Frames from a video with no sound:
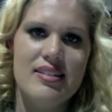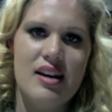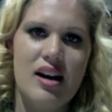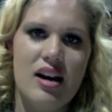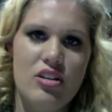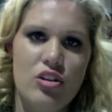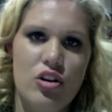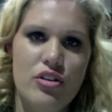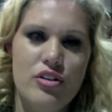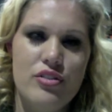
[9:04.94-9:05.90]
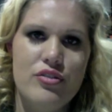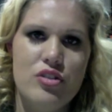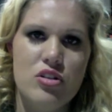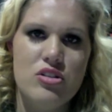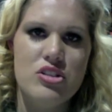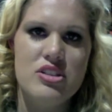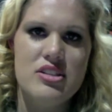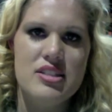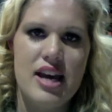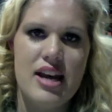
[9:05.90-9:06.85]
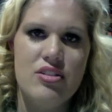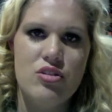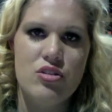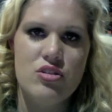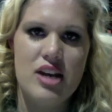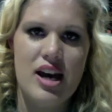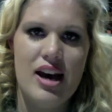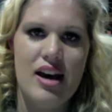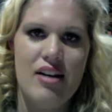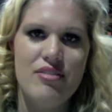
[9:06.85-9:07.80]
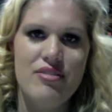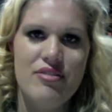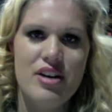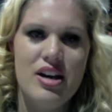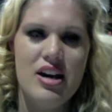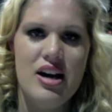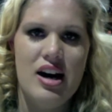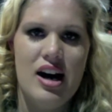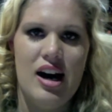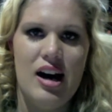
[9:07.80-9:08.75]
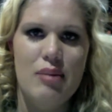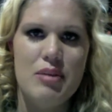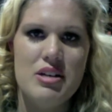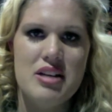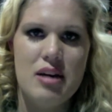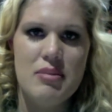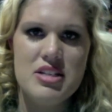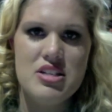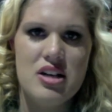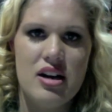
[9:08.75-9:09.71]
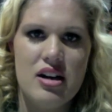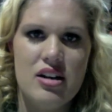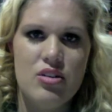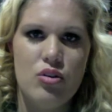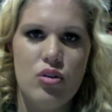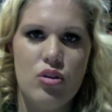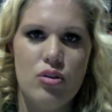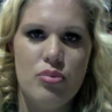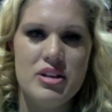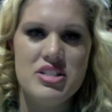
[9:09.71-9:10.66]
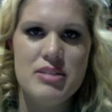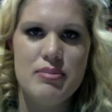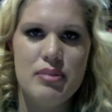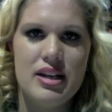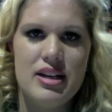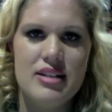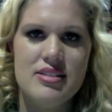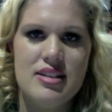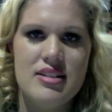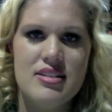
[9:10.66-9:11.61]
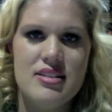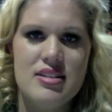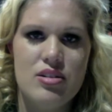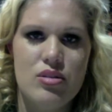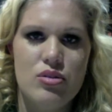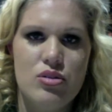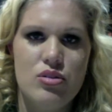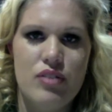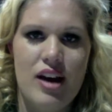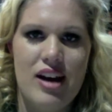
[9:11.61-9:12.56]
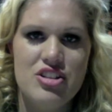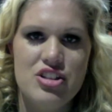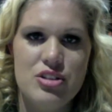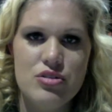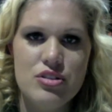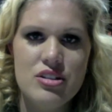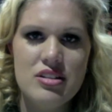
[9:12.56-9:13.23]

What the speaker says: a lot of doctors say not to have a tummy tuck or breast implants until you've had children.